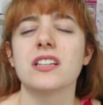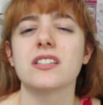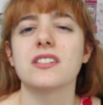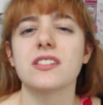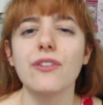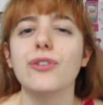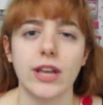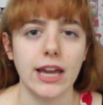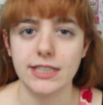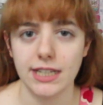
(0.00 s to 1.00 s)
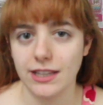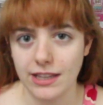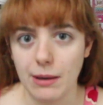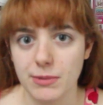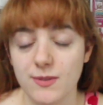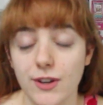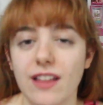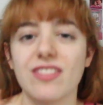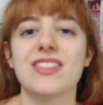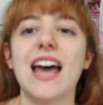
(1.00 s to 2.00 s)
suffocating in the atmosphere.
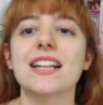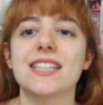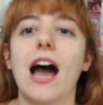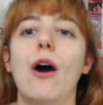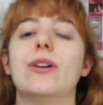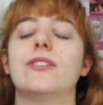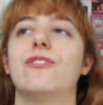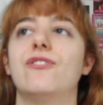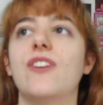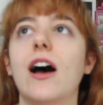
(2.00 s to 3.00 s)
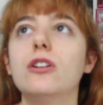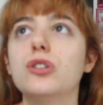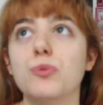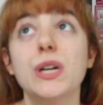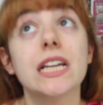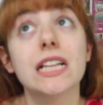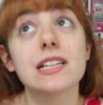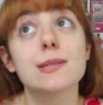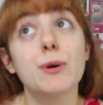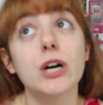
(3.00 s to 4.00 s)
And that's how it felt reading
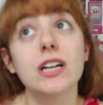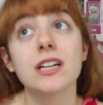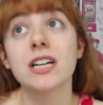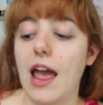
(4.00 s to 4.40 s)
this book.